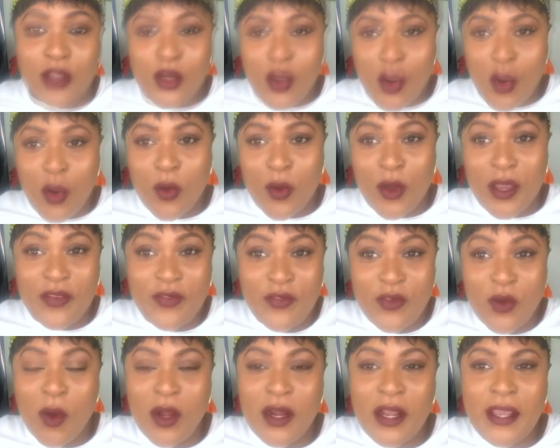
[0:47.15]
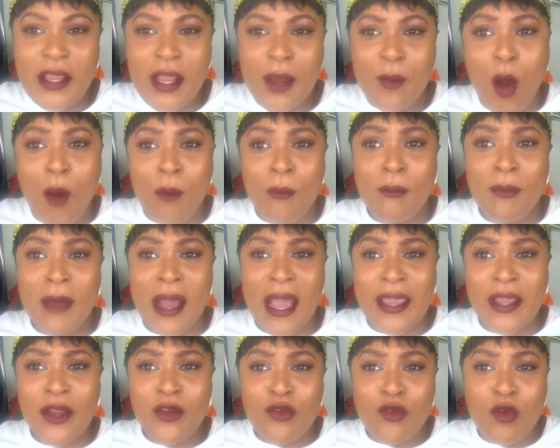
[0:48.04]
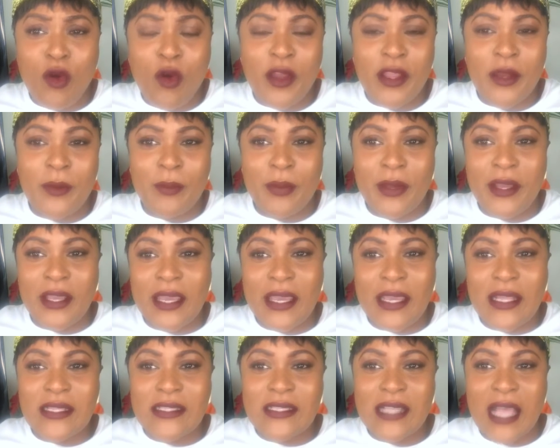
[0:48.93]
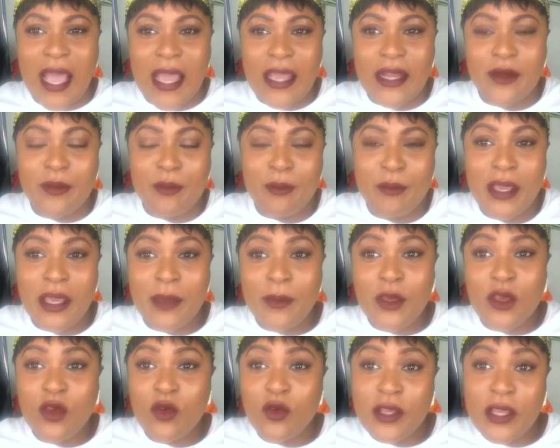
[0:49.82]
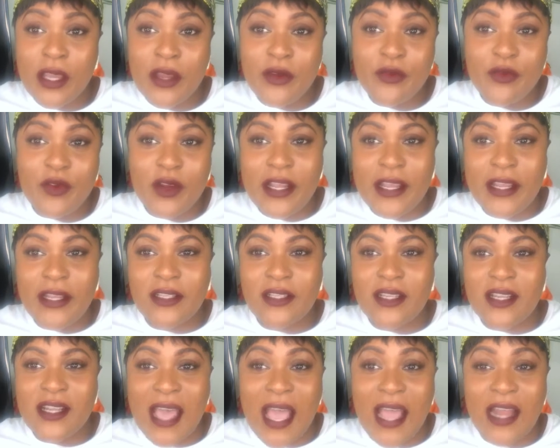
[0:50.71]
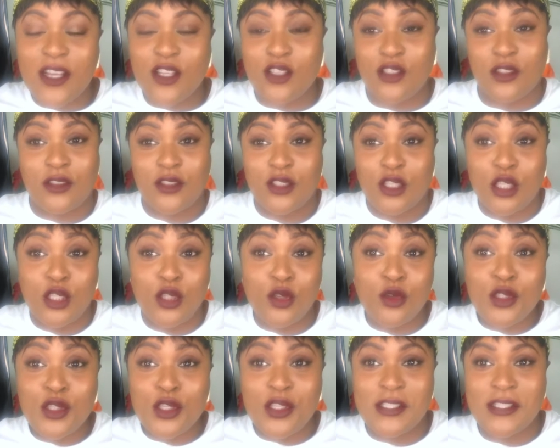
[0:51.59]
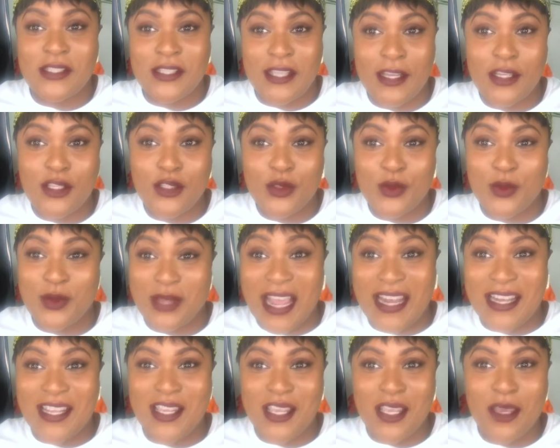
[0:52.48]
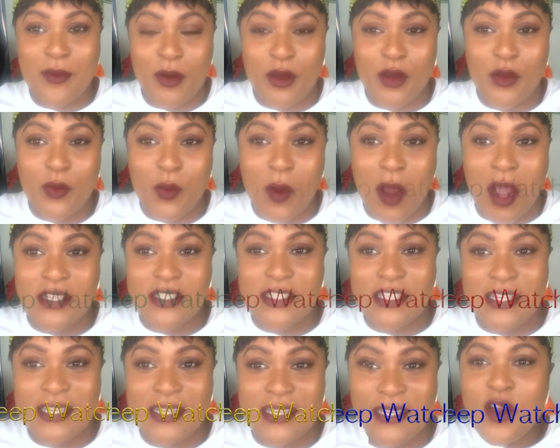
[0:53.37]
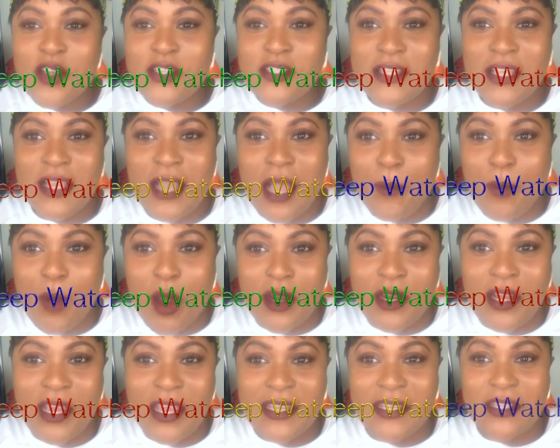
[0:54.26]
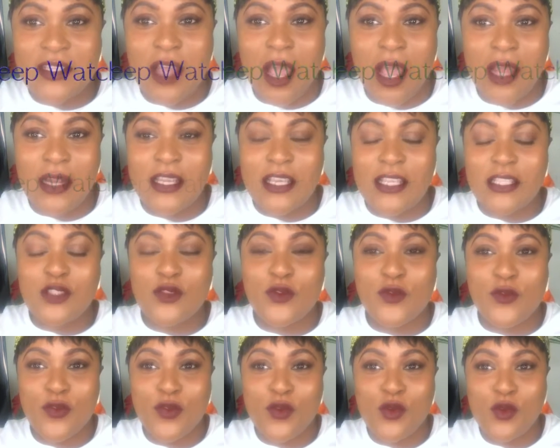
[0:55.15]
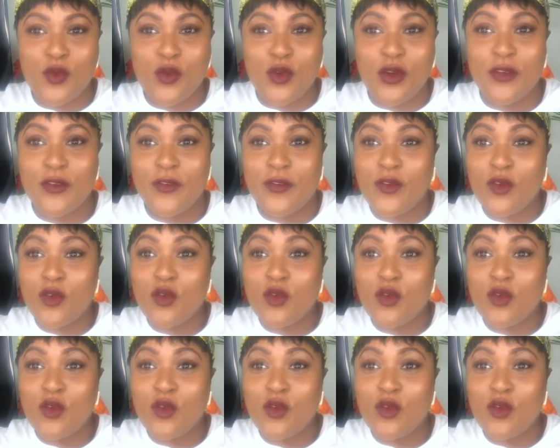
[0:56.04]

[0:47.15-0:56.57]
So if you want to hear about my growing pains and maybe you can relate to that, you just stay tuned and keep on watching. First thing I'm gonna hit on is food.